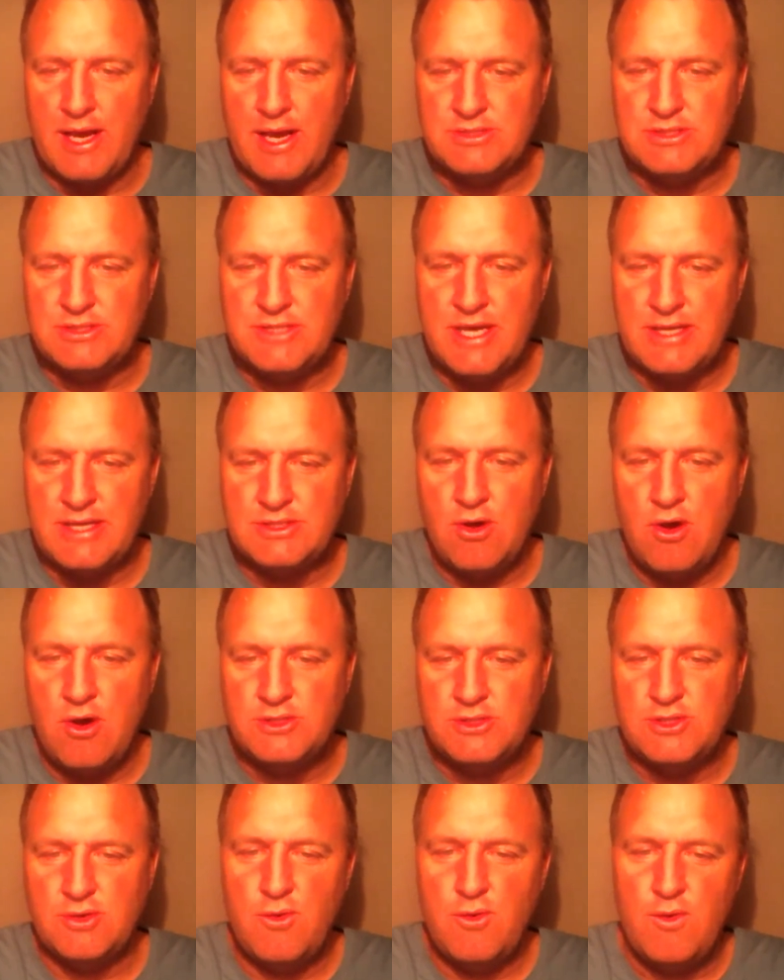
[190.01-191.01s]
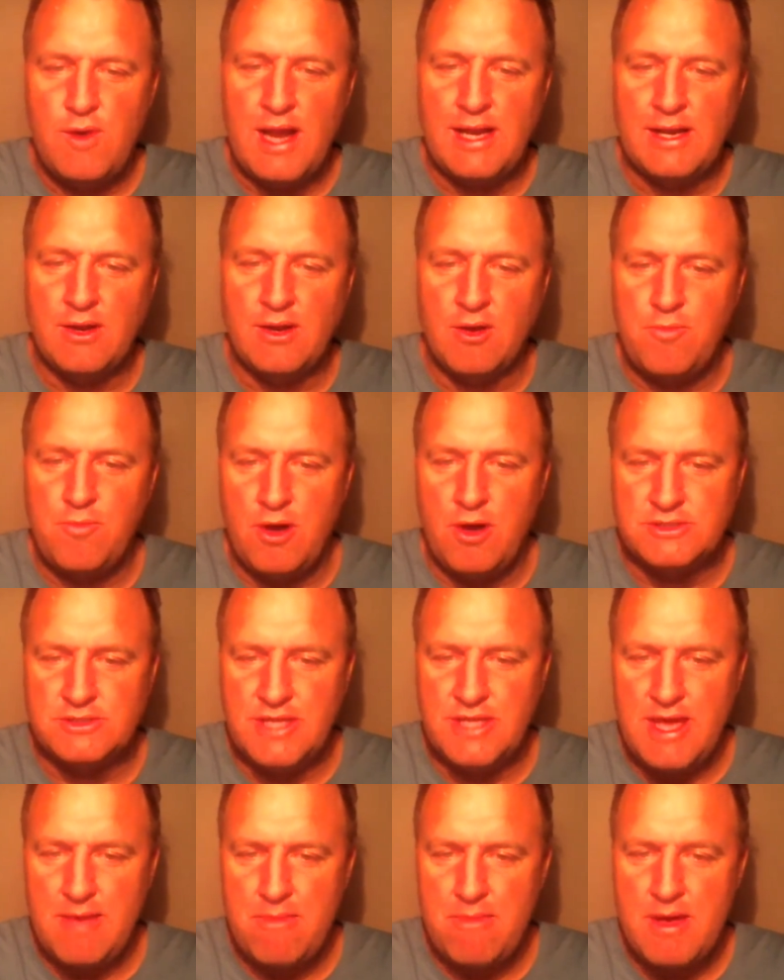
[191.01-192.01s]
As you say, it's hard to really look past
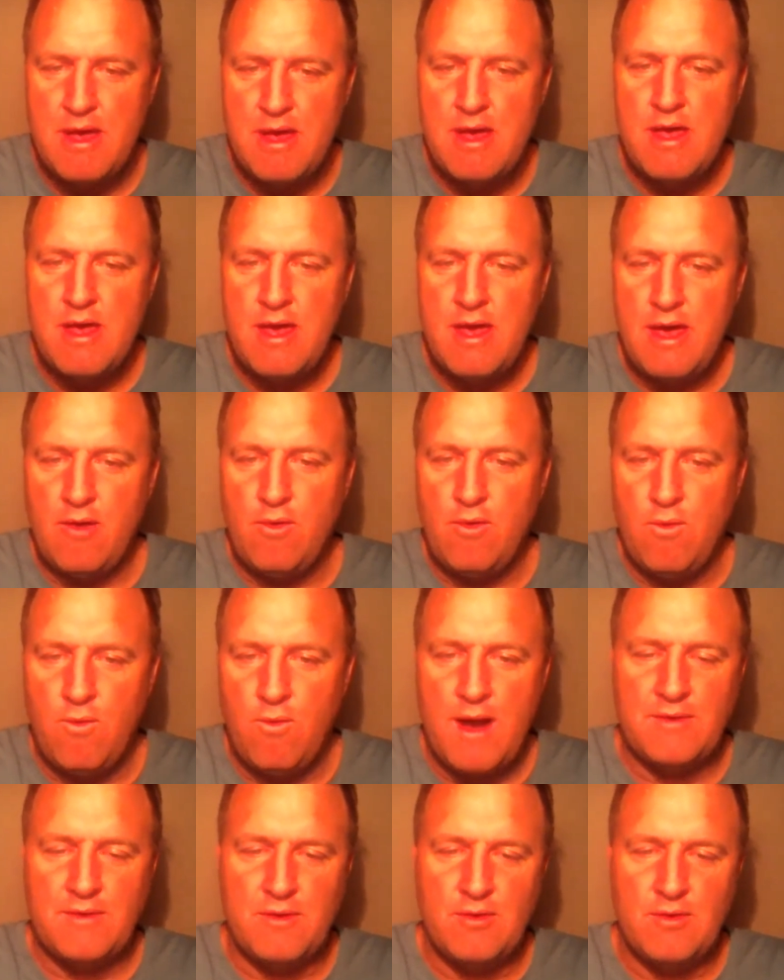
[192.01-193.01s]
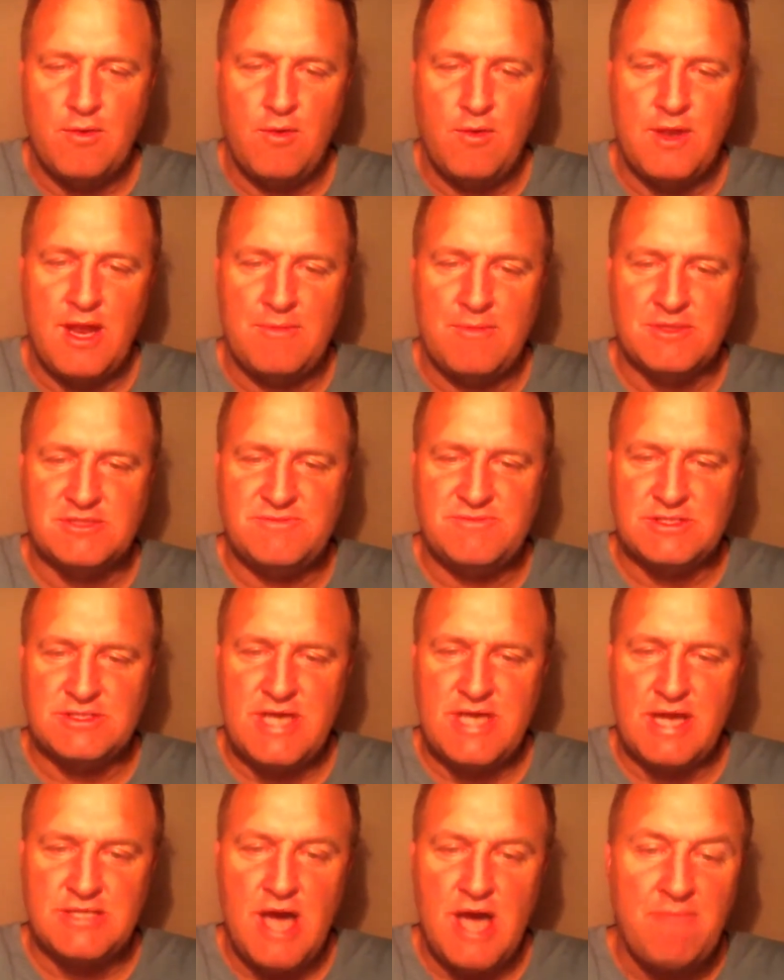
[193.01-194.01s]
them or one of the Northern Hemisphere
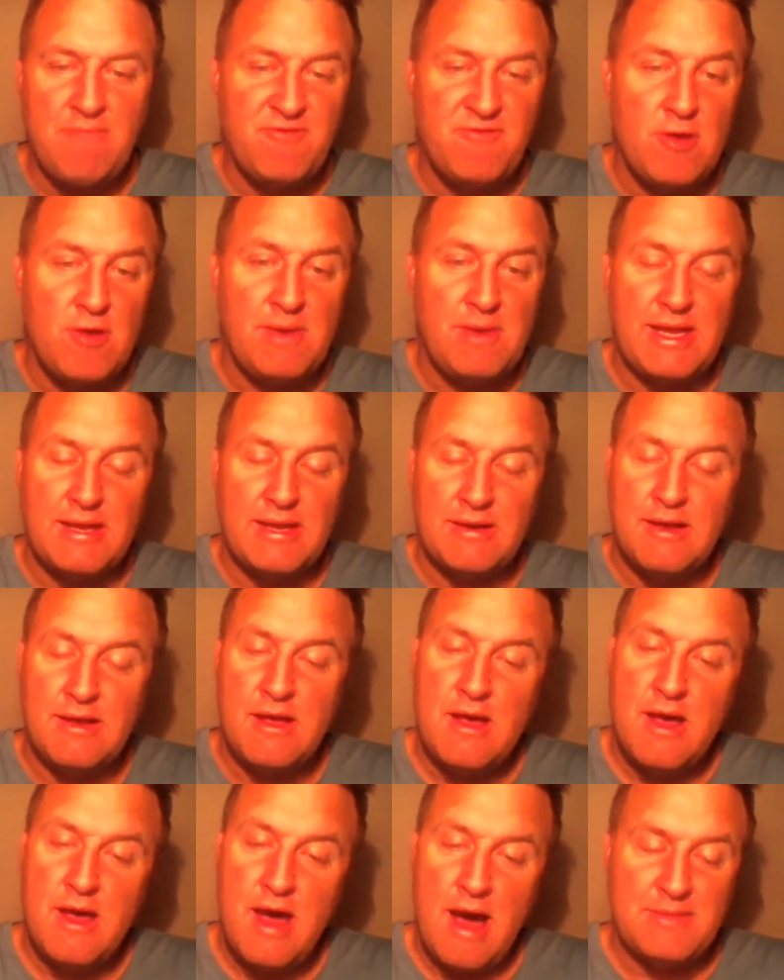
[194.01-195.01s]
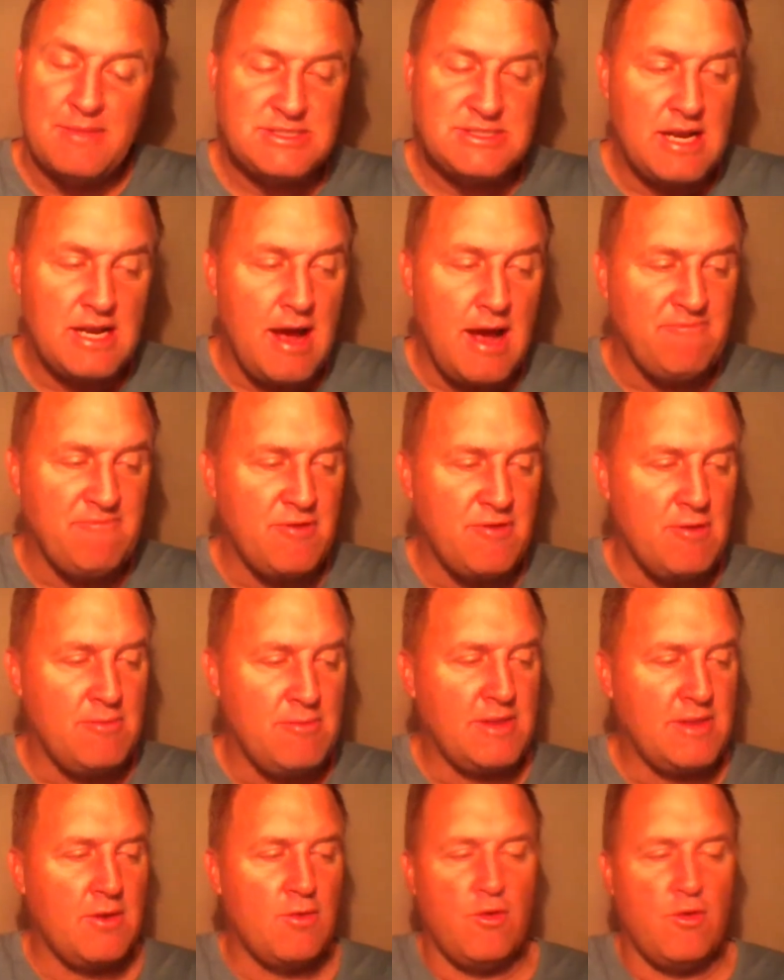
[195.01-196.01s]
sides. Yeah, I must tell you, I'm firmly
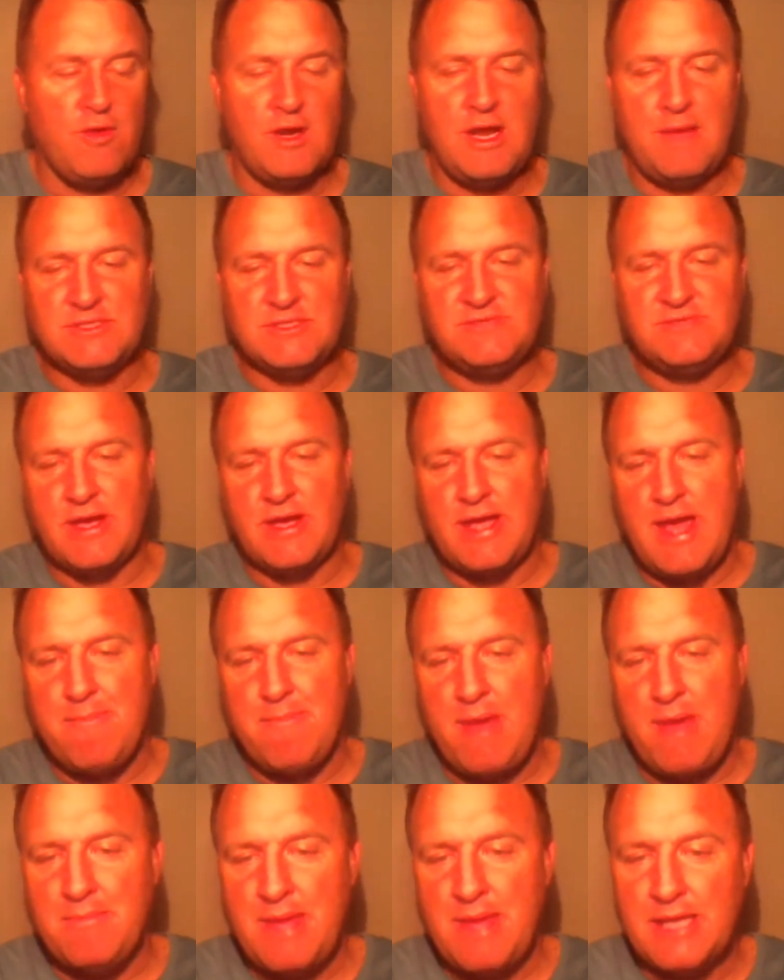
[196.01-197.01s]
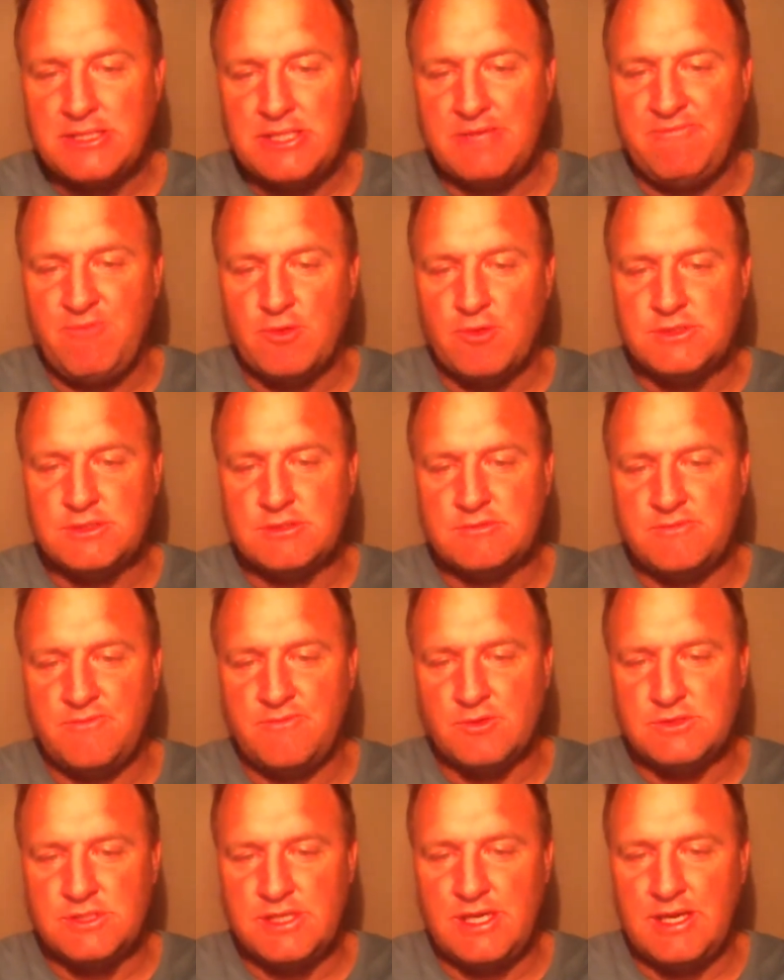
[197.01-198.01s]
in the Northern Hemisphere camp. I'm actually
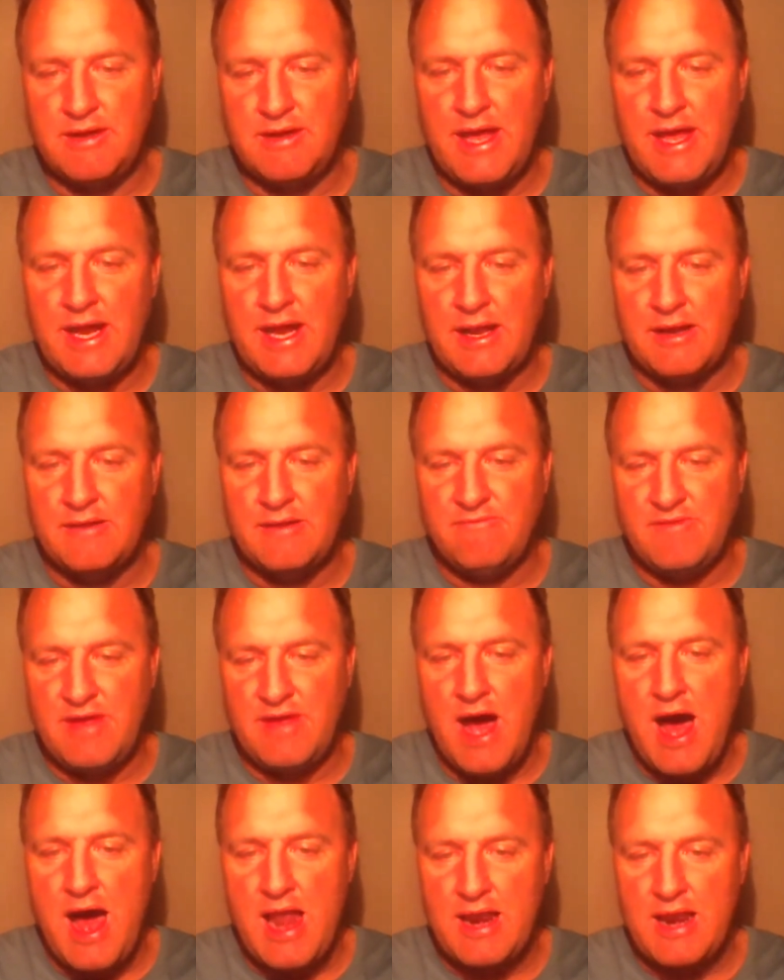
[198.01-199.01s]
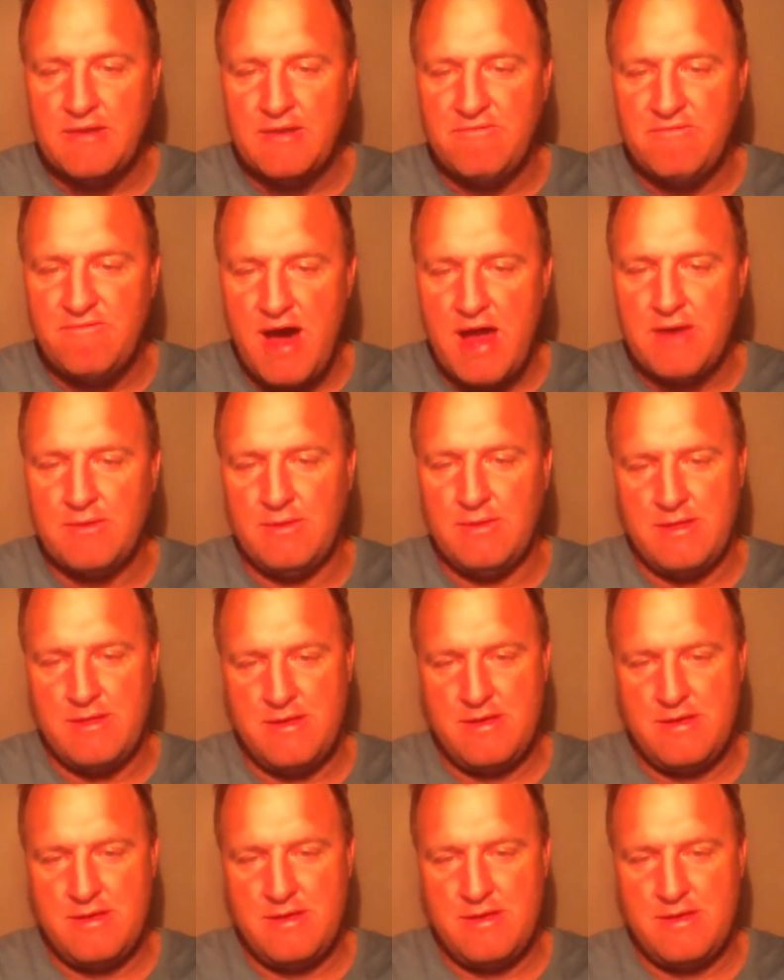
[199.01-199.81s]
foreseeing an England v Ireland final.